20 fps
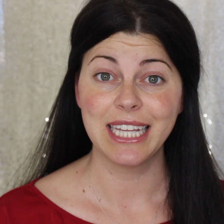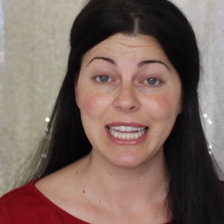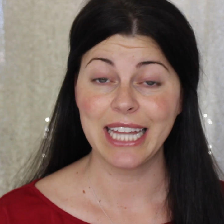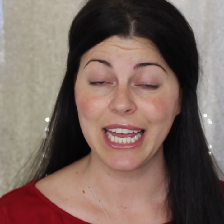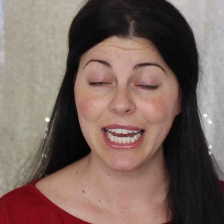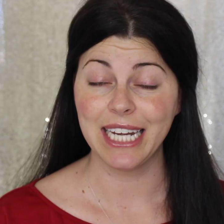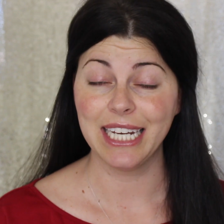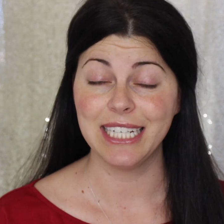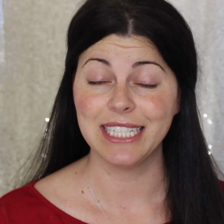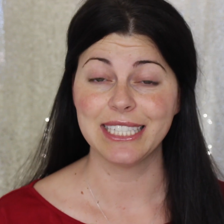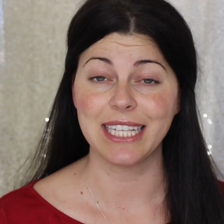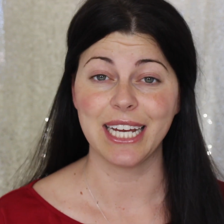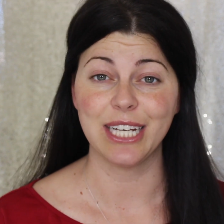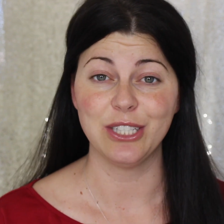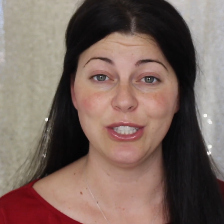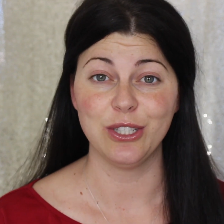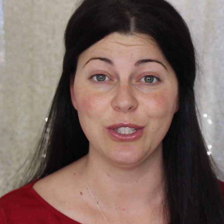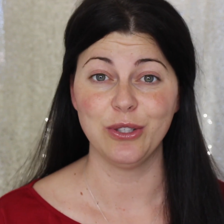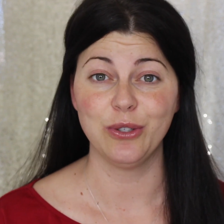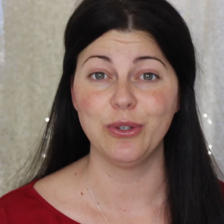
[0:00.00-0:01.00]
ladies, I
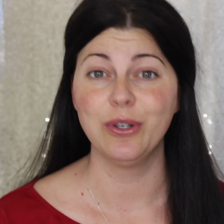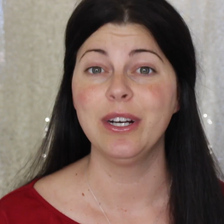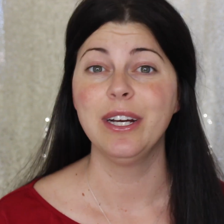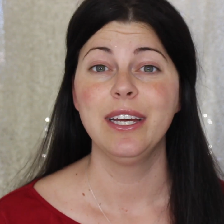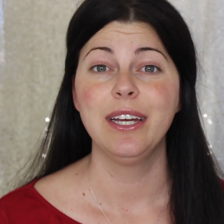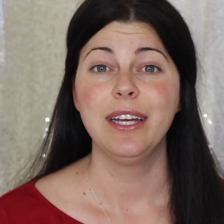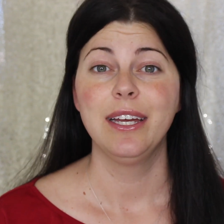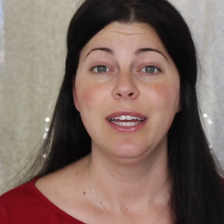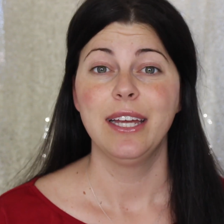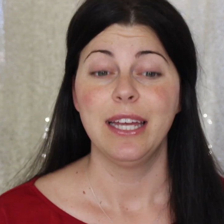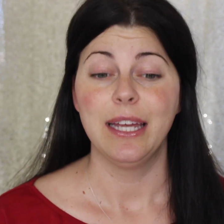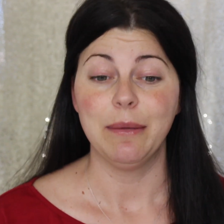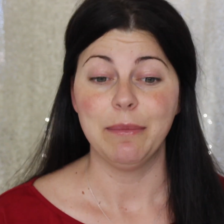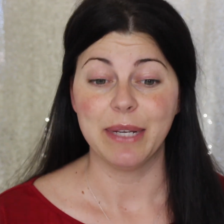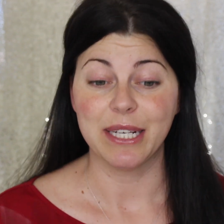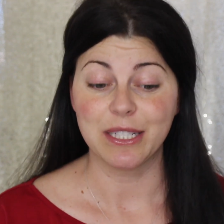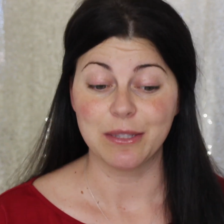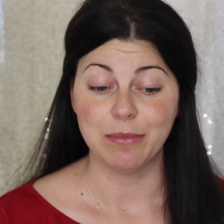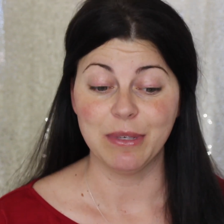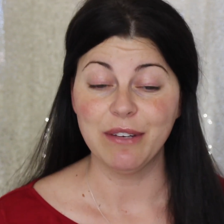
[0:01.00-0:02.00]
do.
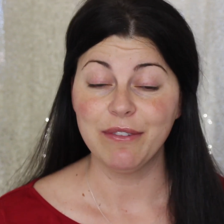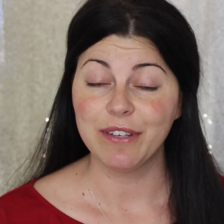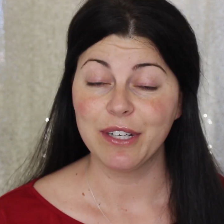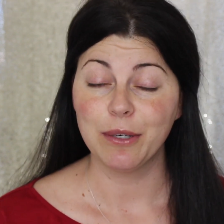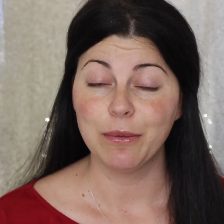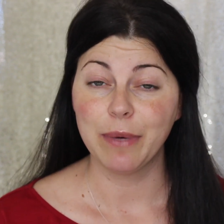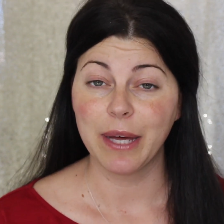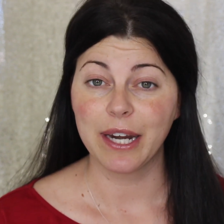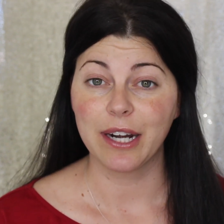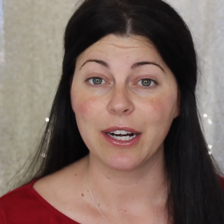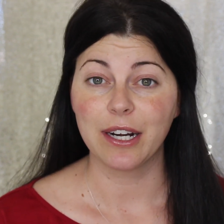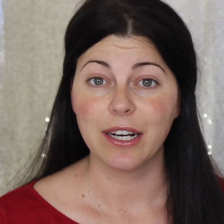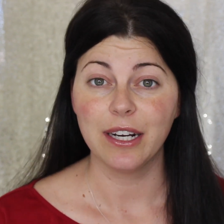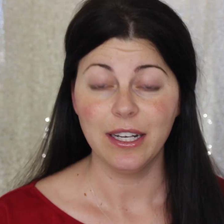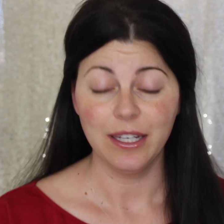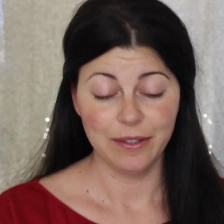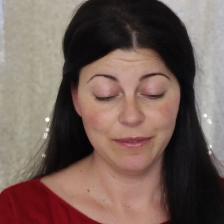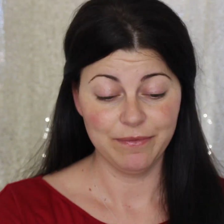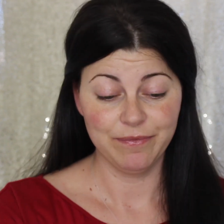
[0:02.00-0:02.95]
Makes me feel better.